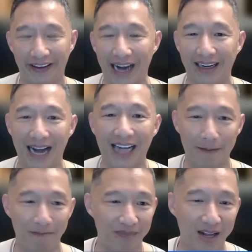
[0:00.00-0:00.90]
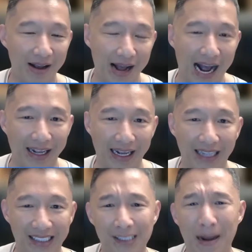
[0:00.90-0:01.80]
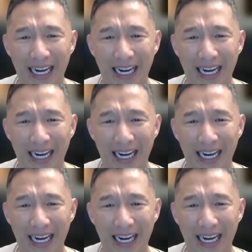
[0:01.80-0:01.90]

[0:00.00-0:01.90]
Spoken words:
and that's my